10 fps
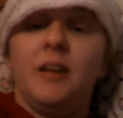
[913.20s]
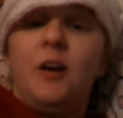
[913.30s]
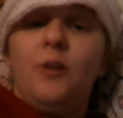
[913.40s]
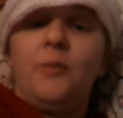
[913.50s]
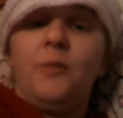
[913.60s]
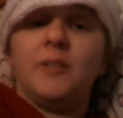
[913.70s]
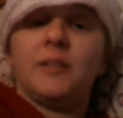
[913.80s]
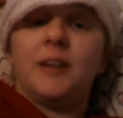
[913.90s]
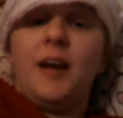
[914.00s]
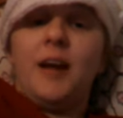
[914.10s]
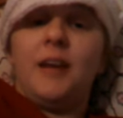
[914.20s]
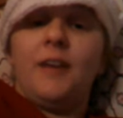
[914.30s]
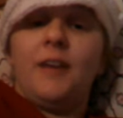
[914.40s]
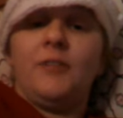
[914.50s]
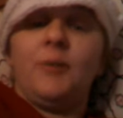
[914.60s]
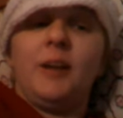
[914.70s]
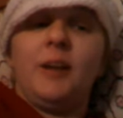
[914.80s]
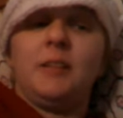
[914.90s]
when this guy had every right